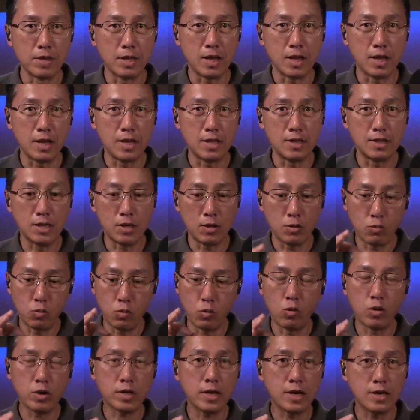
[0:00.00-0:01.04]
in the
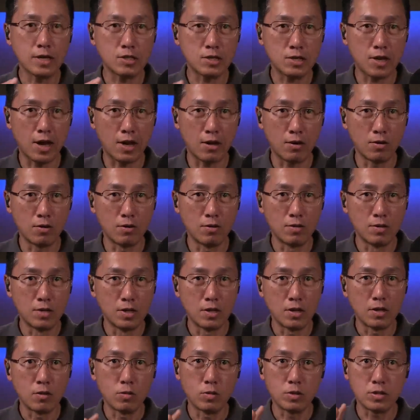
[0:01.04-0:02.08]
working channel
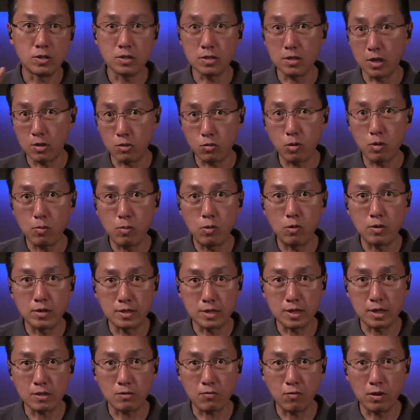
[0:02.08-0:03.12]
which is the
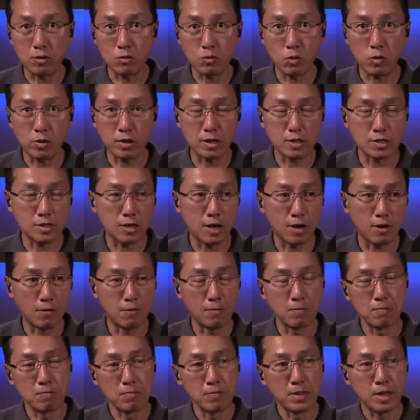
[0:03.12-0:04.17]
3.6 French working
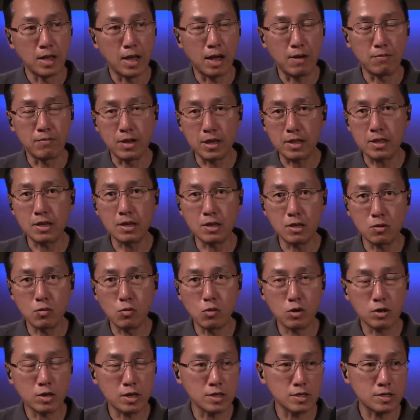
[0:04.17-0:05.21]
channel. I have nothing in the
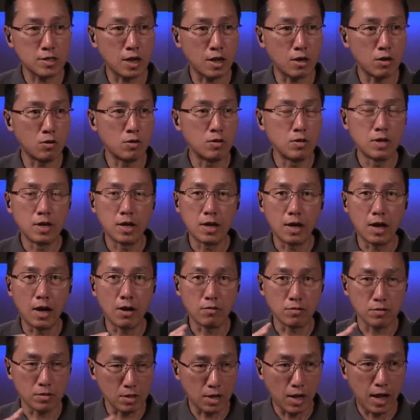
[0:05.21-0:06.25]
working channel.
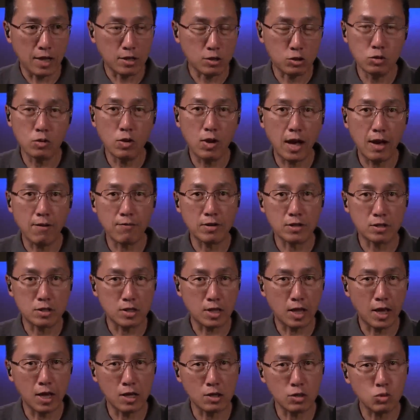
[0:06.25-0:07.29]
Uh, I do have a
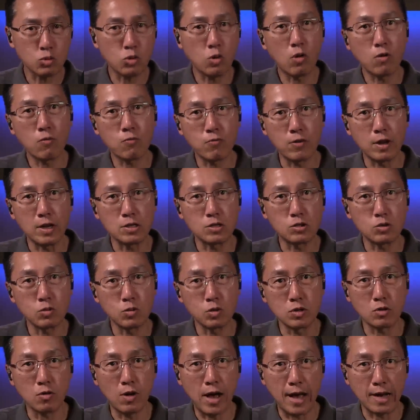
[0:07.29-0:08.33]
10-12 French
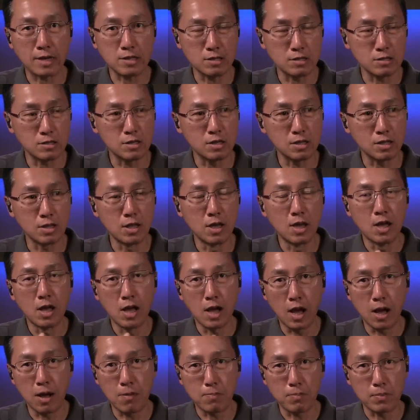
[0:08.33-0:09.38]
ureteral access sheath
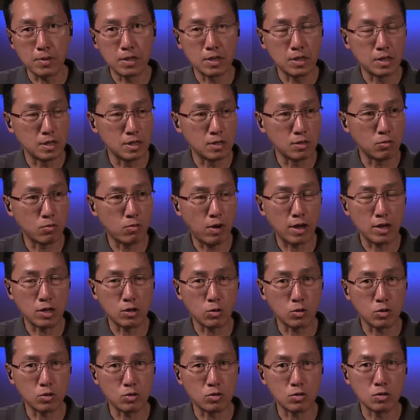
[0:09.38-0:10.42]
up in the right
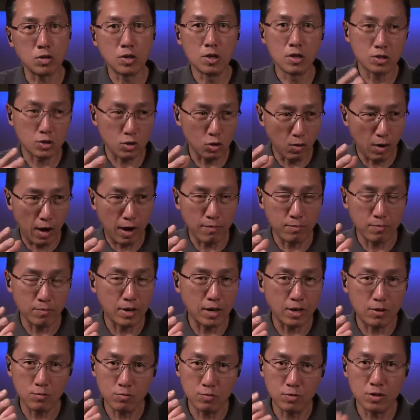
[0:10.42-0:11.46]
ureter, so I'm
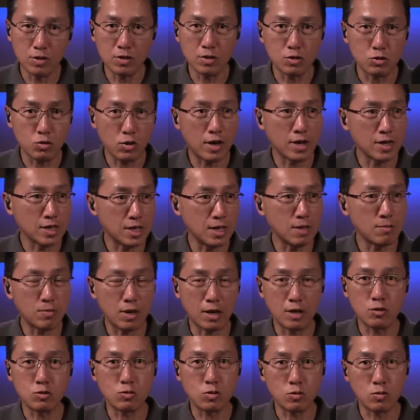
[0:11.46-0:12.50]
really trying to keep the
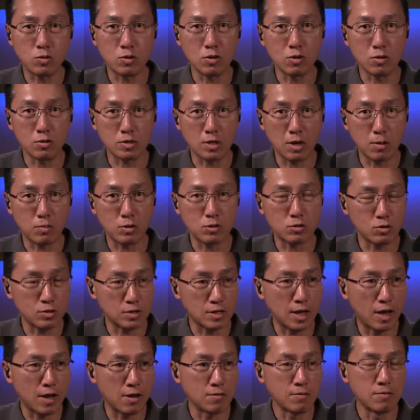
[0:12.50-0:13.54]
intrarenal temperature
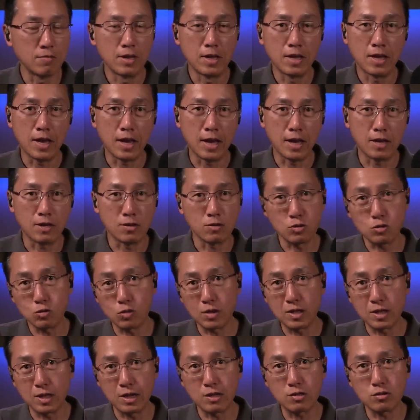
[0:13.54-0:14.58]
down. And
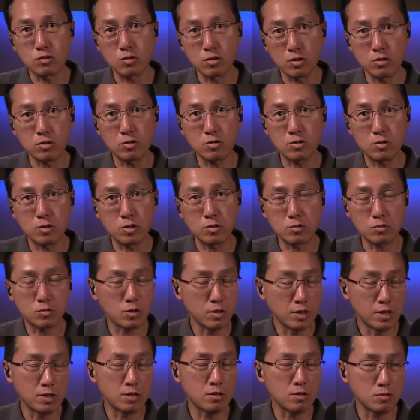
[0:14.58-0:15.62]
during laser lithotripsy,
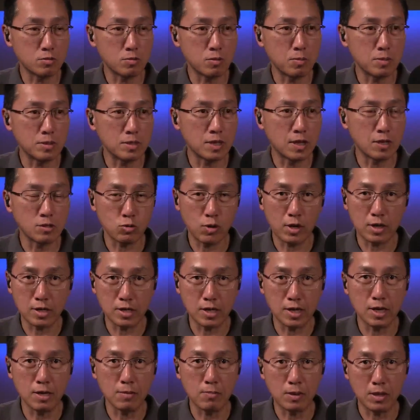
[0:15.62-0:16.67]
lithotripsy I try to
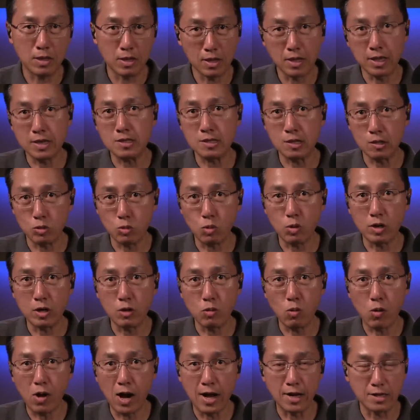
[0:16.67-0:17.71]
keep it less than 20
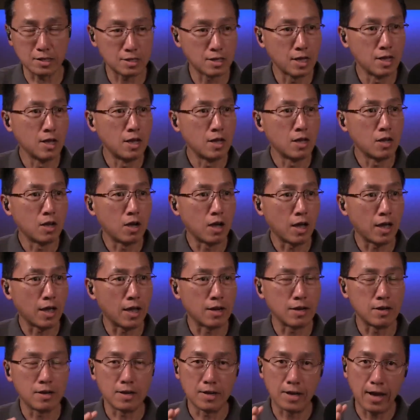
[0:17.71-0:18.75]
watts
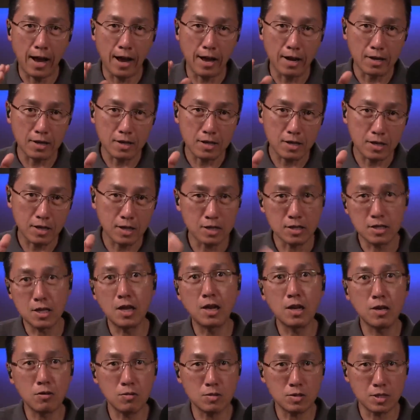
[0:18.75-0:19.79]
and not
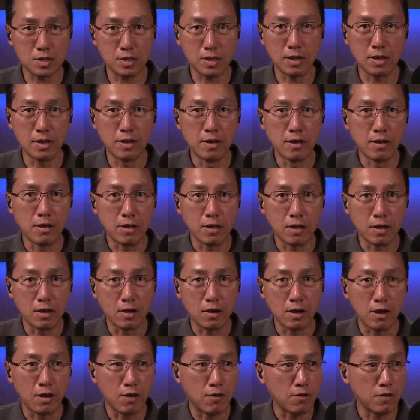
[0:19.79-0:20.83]
continuously
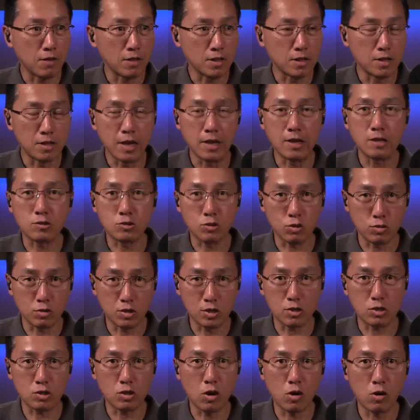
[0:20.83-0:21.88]
laser
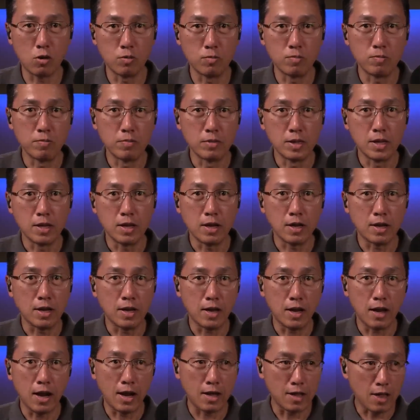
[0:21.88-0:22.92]
the stone,
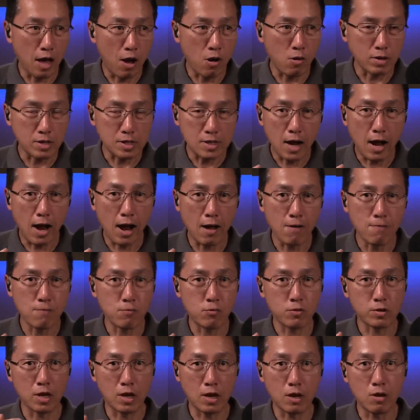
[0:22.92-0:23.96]
allowing time for the